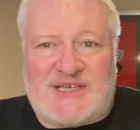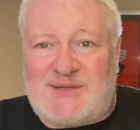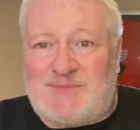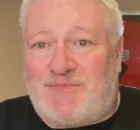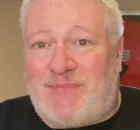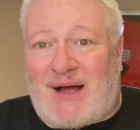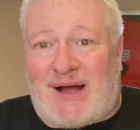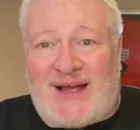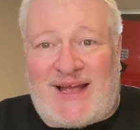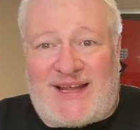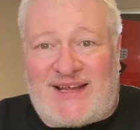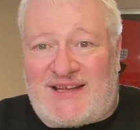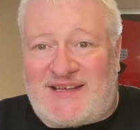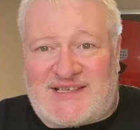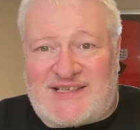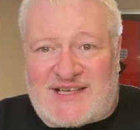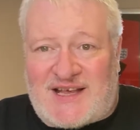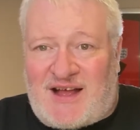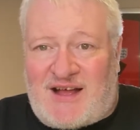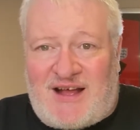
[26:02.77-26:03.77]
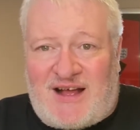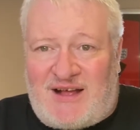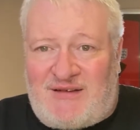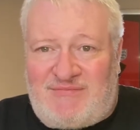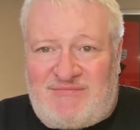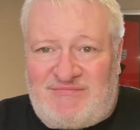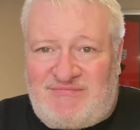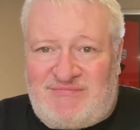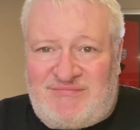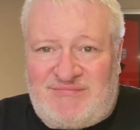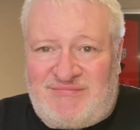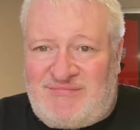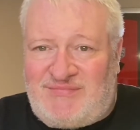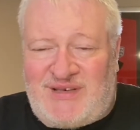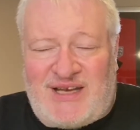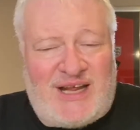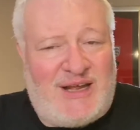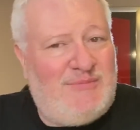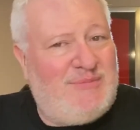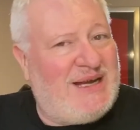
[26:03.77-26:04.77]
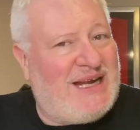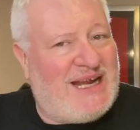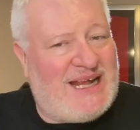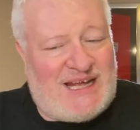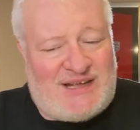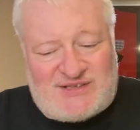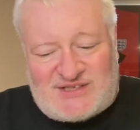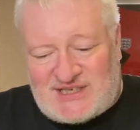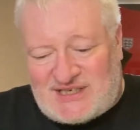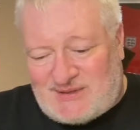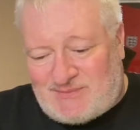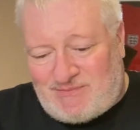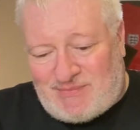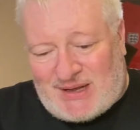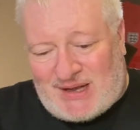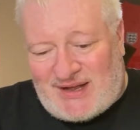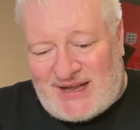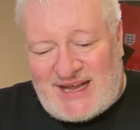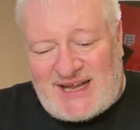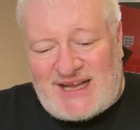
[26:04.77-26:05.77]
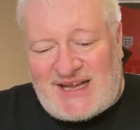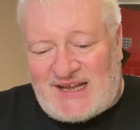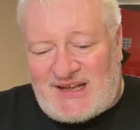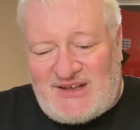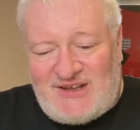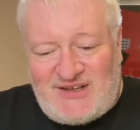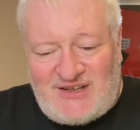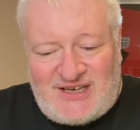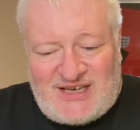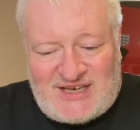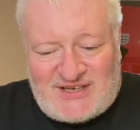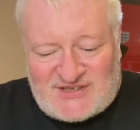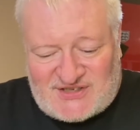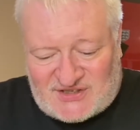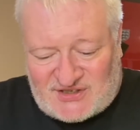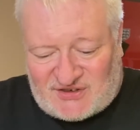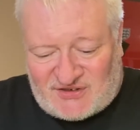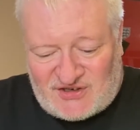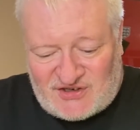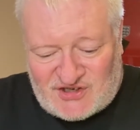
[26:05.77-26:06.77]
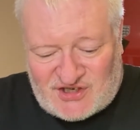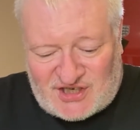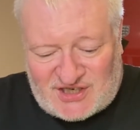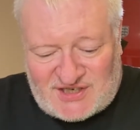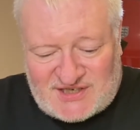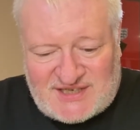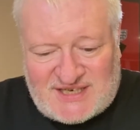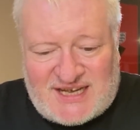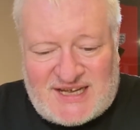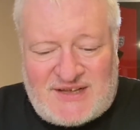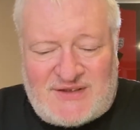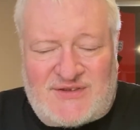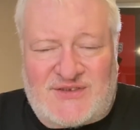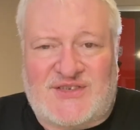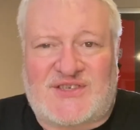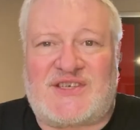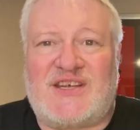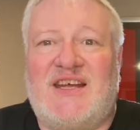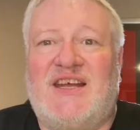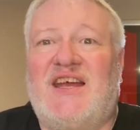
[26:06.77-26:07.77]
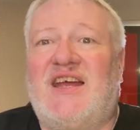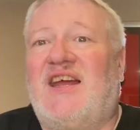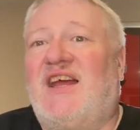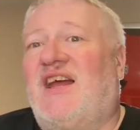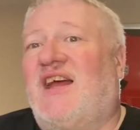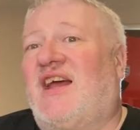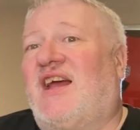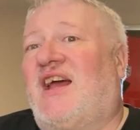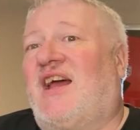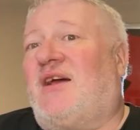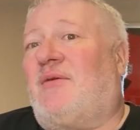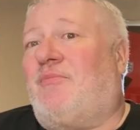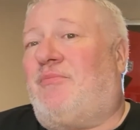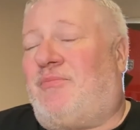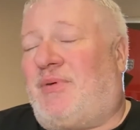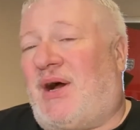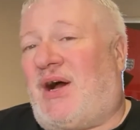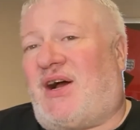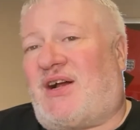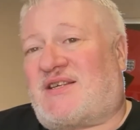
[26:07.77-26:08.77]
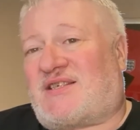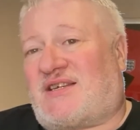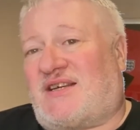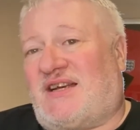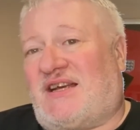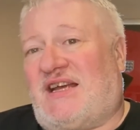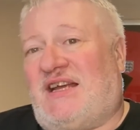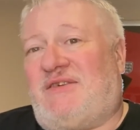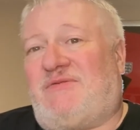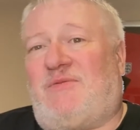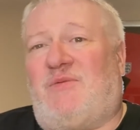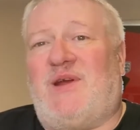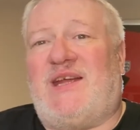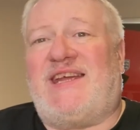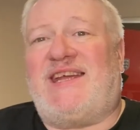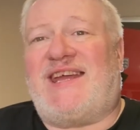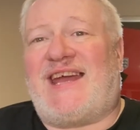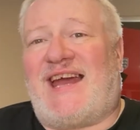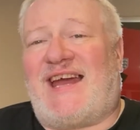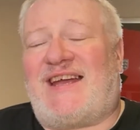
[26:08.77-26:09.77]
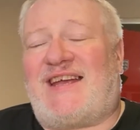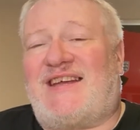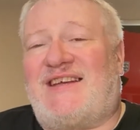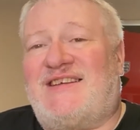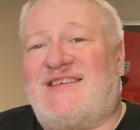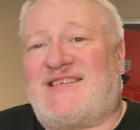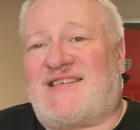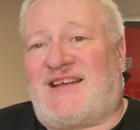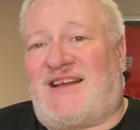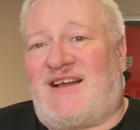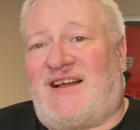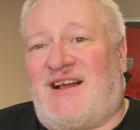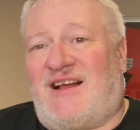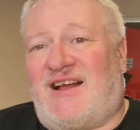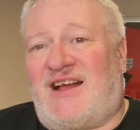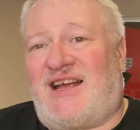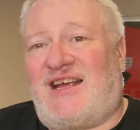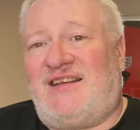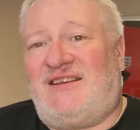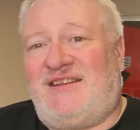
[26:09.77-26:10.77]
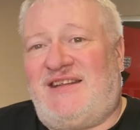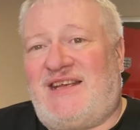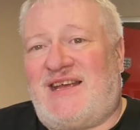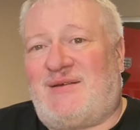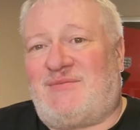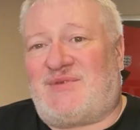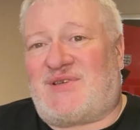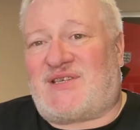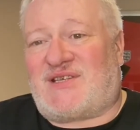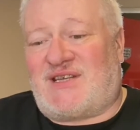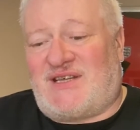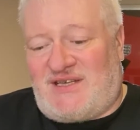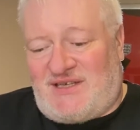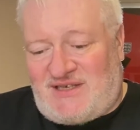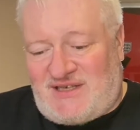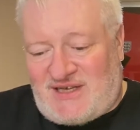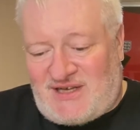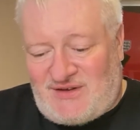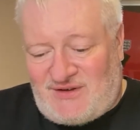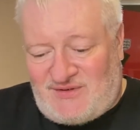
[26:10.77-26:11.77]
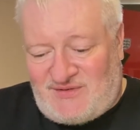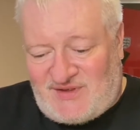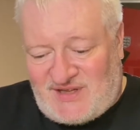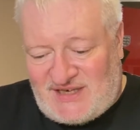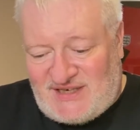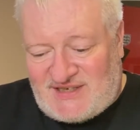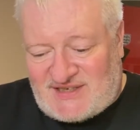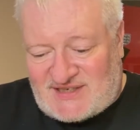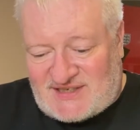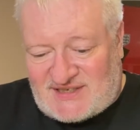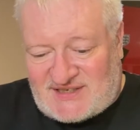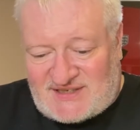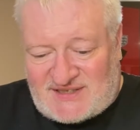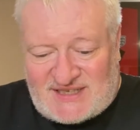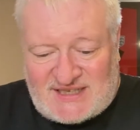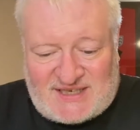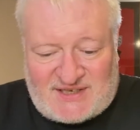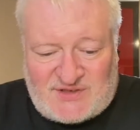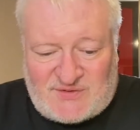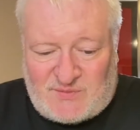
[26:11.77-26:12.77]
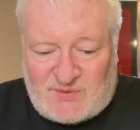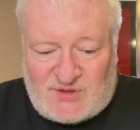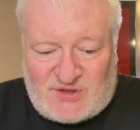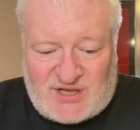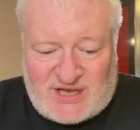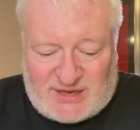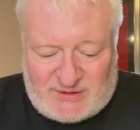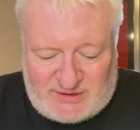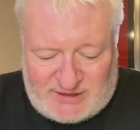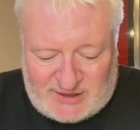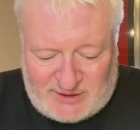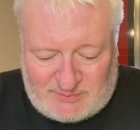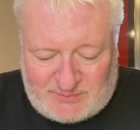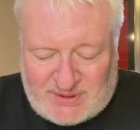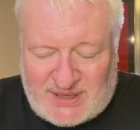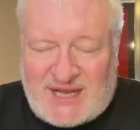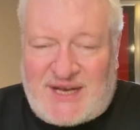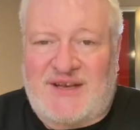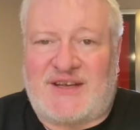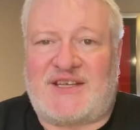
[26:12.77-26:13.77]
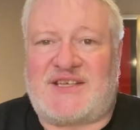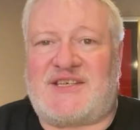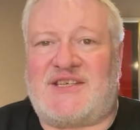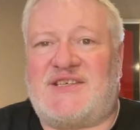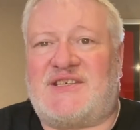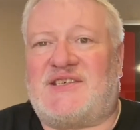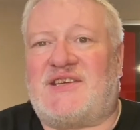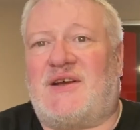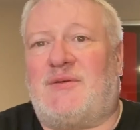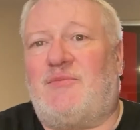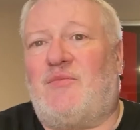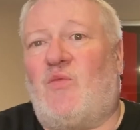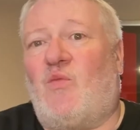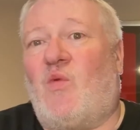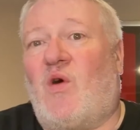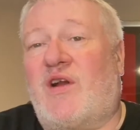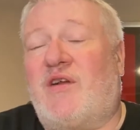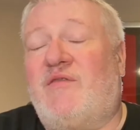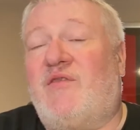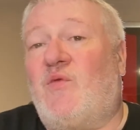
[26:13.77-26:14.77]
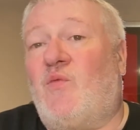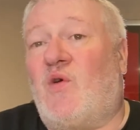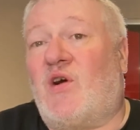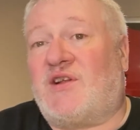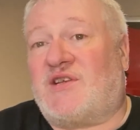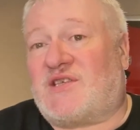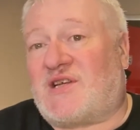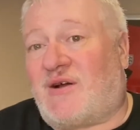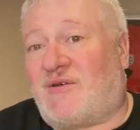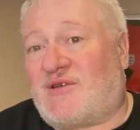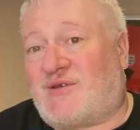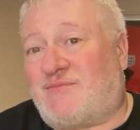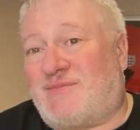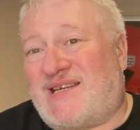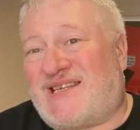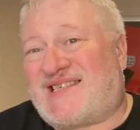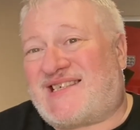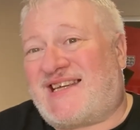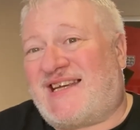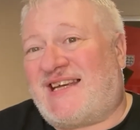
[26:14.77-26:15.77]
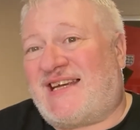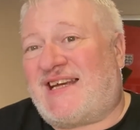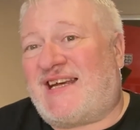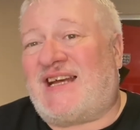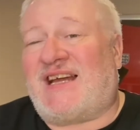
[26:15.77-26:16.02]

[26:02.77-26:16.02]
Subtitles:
buying Kazar. Nobody else is buying early Astonishing Tales. But if we get Kazar in the MCU, these things will go loopy. And this is one of the ones I was missing.